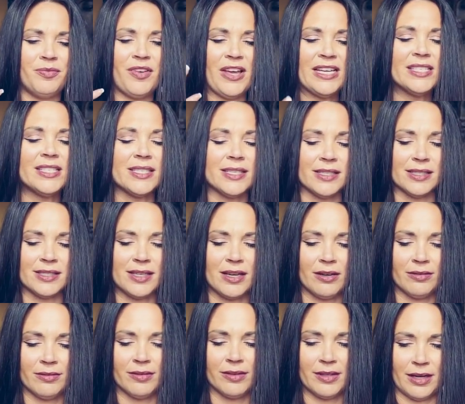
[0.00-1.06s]
faces
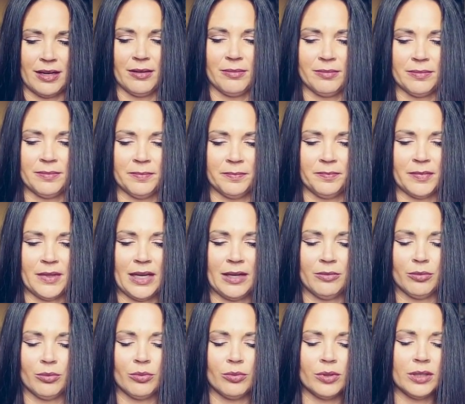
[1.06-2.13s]
of them
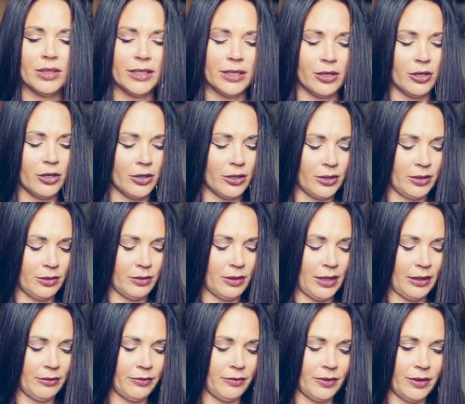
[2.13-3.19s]
and really hurt you,
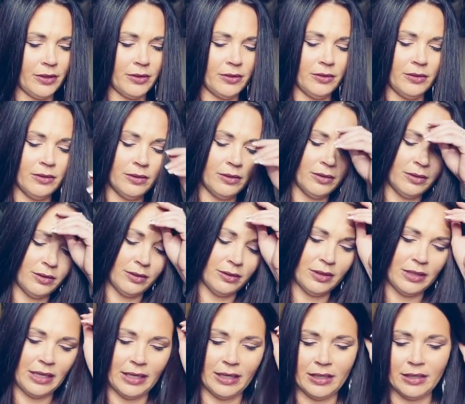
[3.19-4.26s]
I feel.
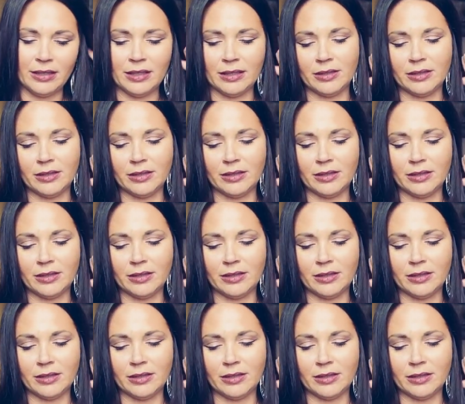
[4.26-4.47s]
That,